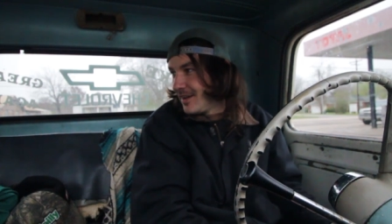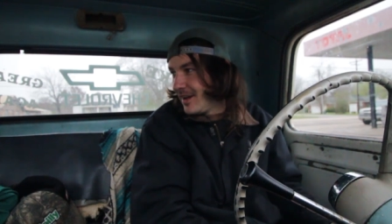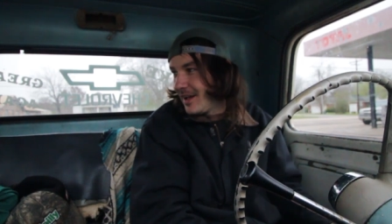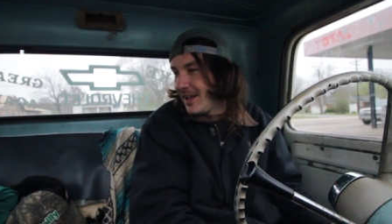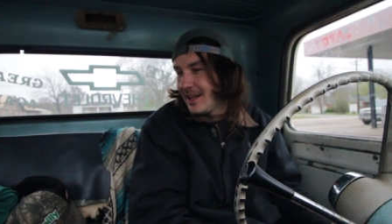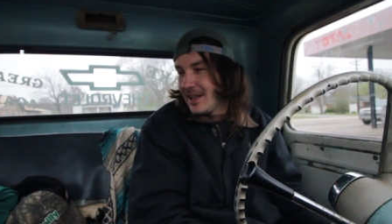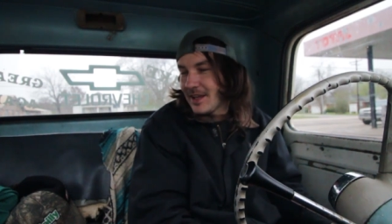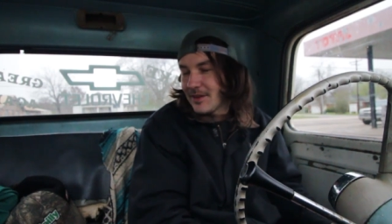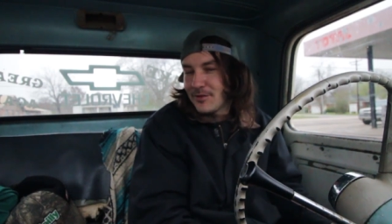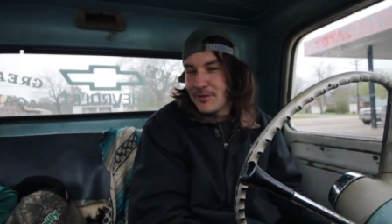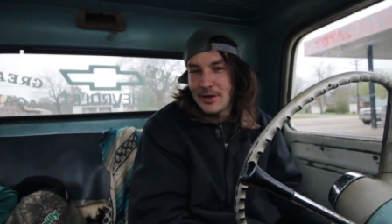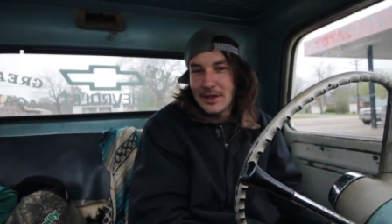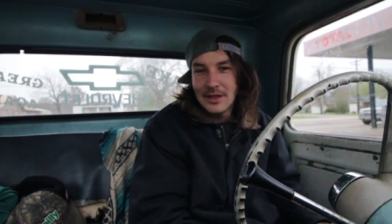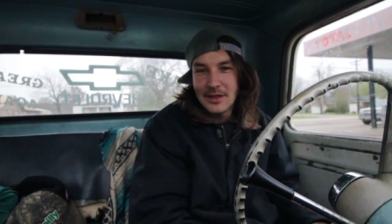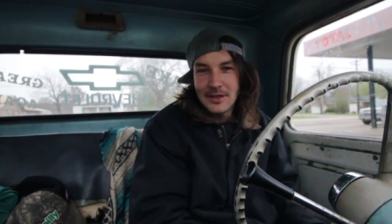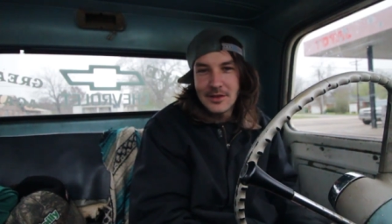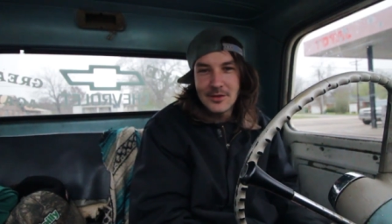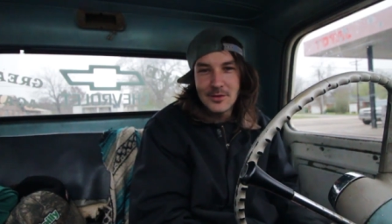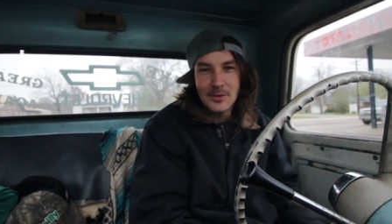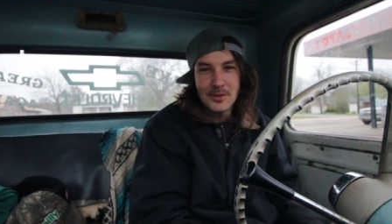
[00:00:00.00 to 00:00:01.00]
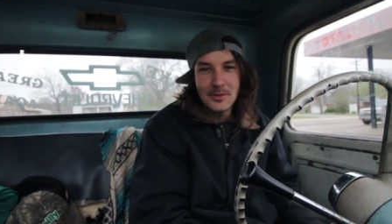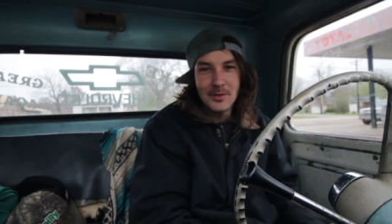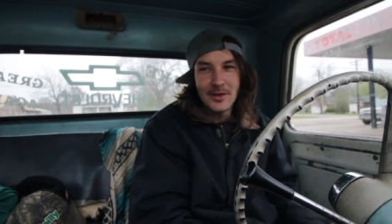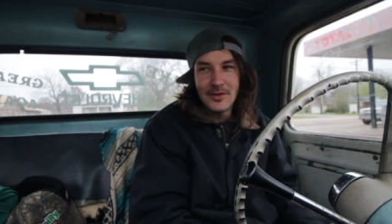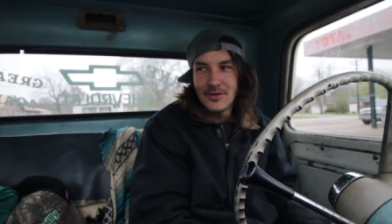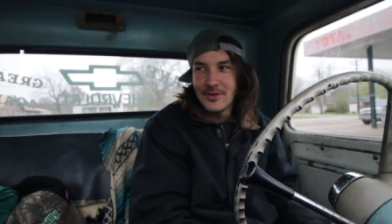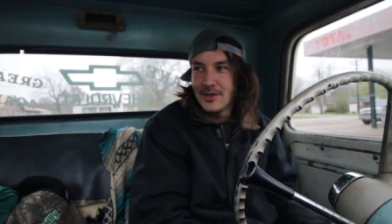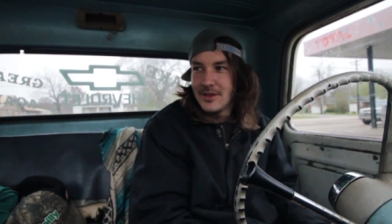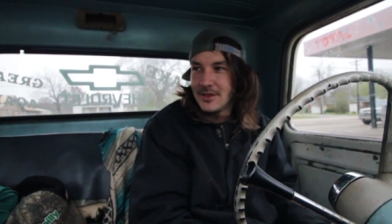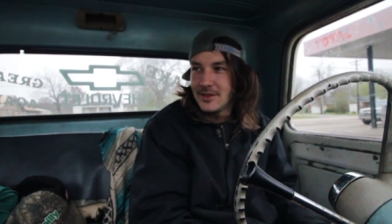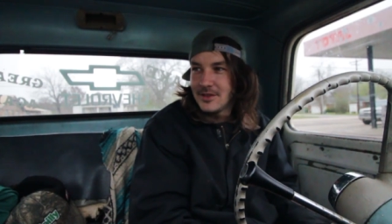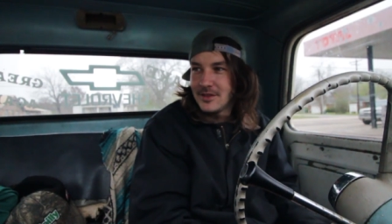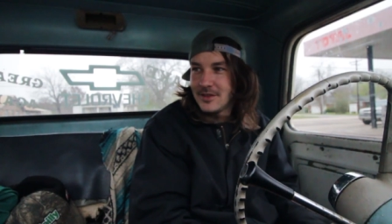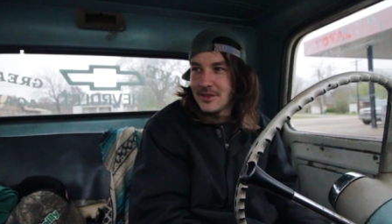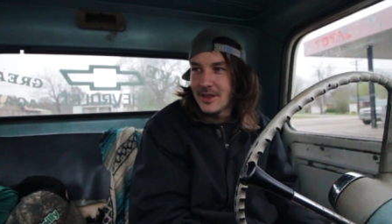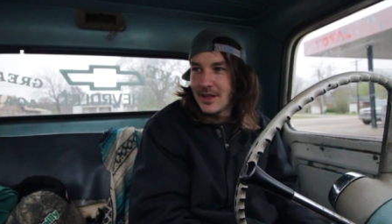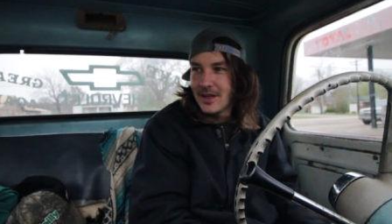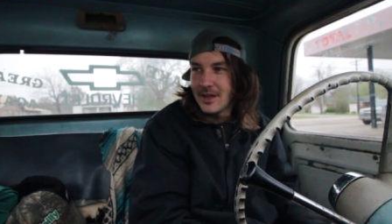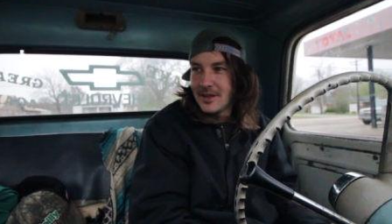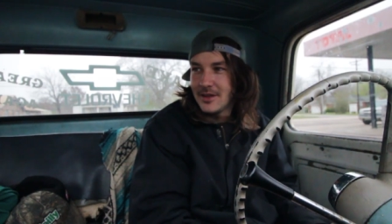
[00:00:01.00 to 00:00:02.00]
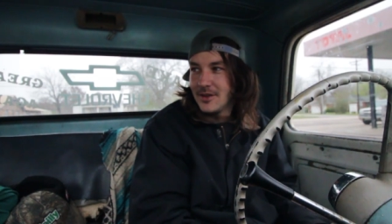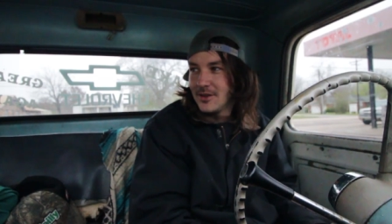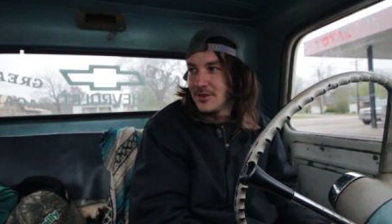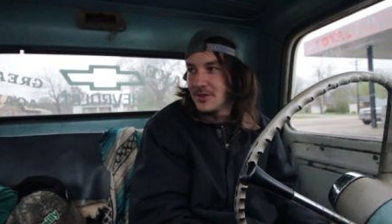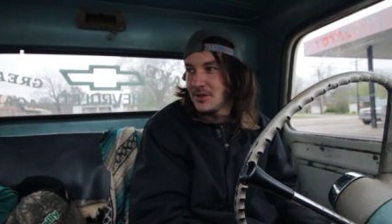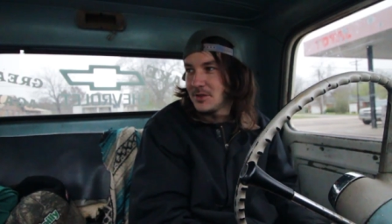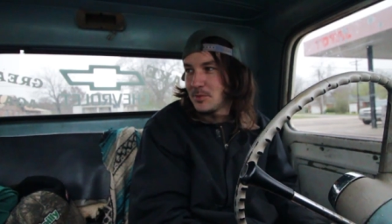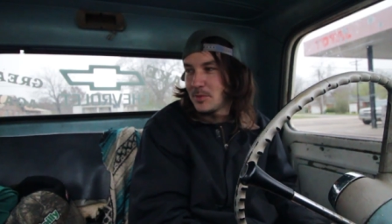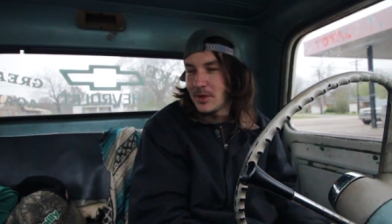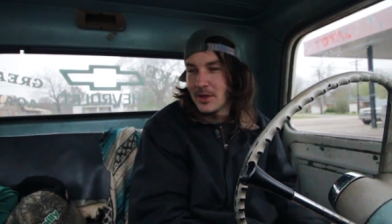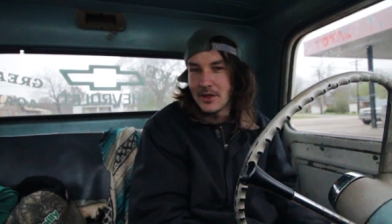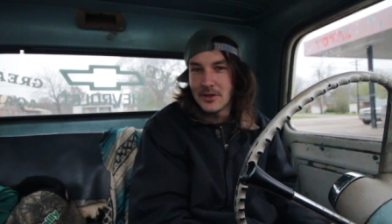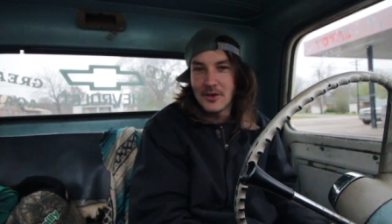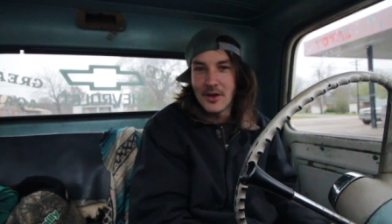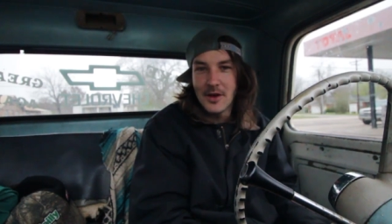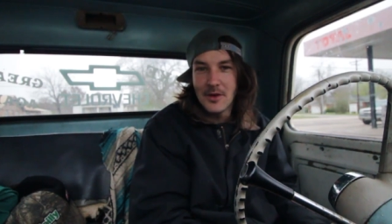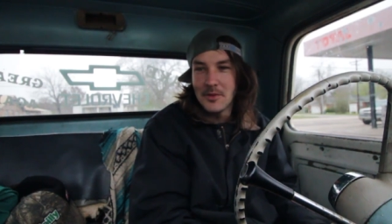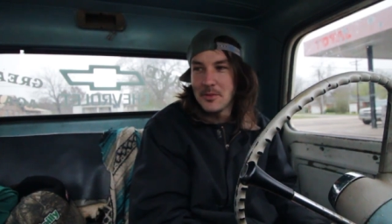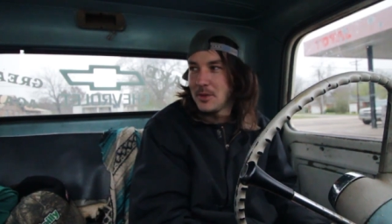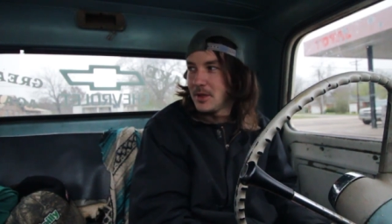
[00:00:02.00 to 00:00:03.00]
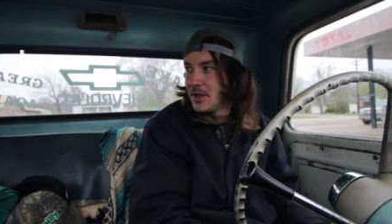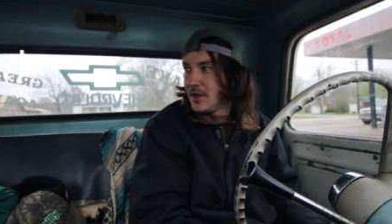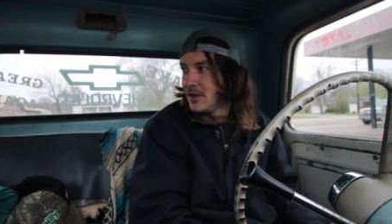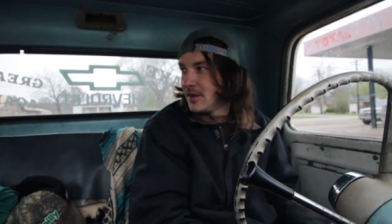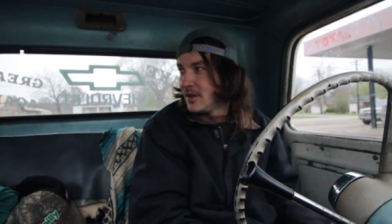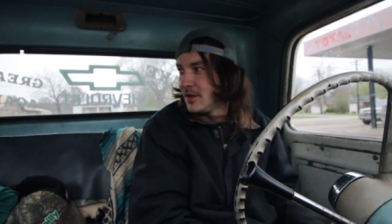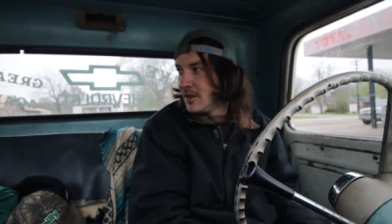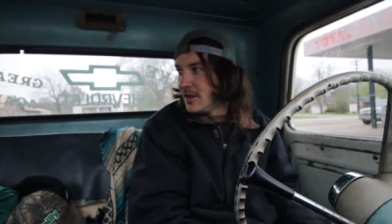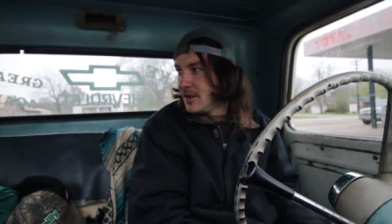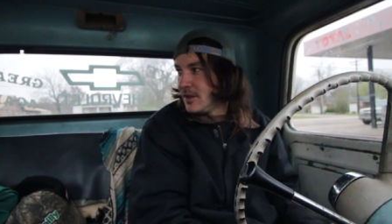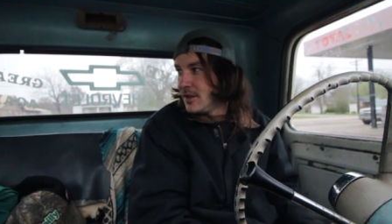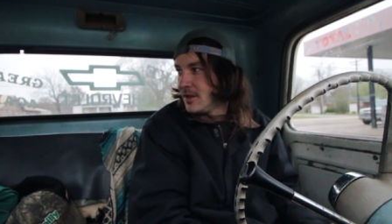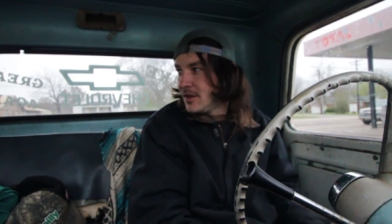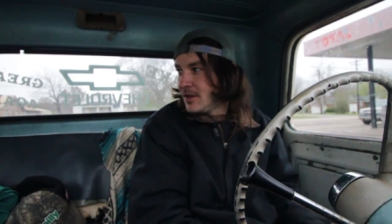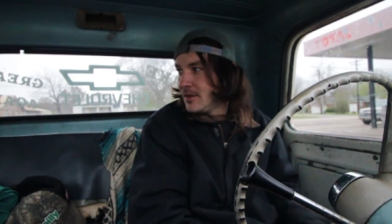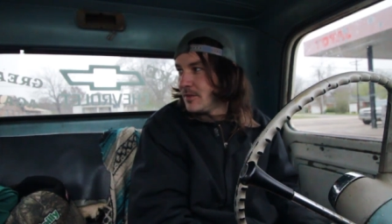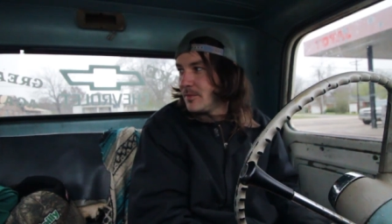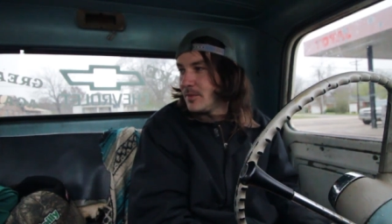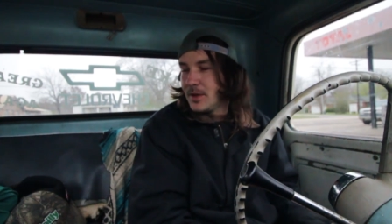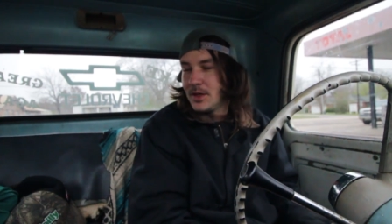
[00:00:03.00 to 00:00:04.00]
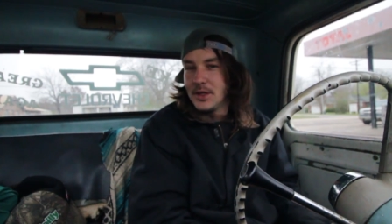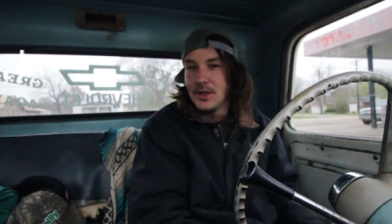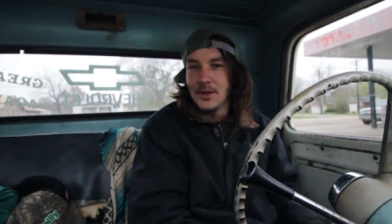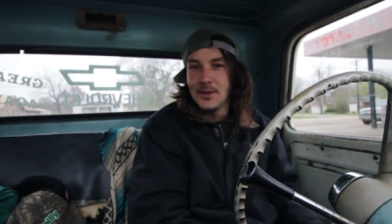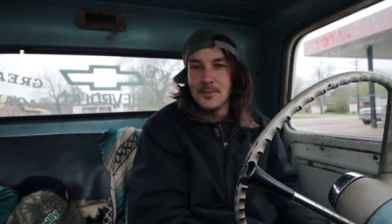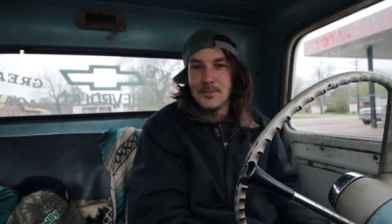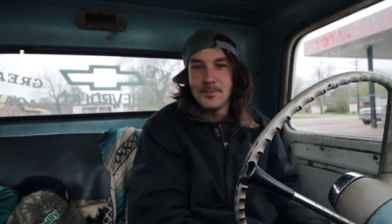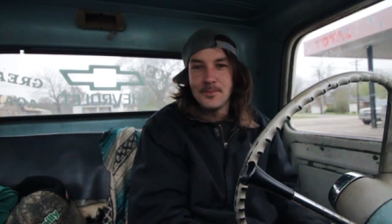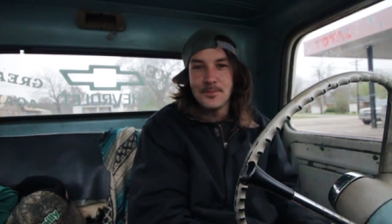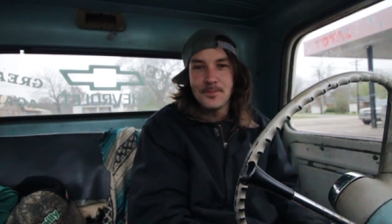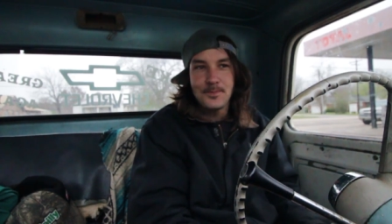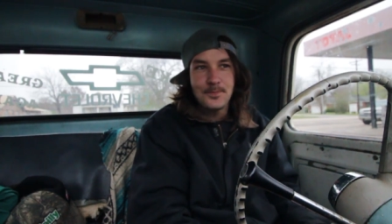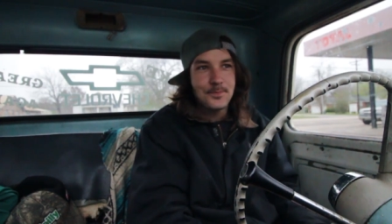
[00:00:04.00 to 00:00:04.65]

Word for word: I like figured it was one of my friends that I know just playing around with me, but um,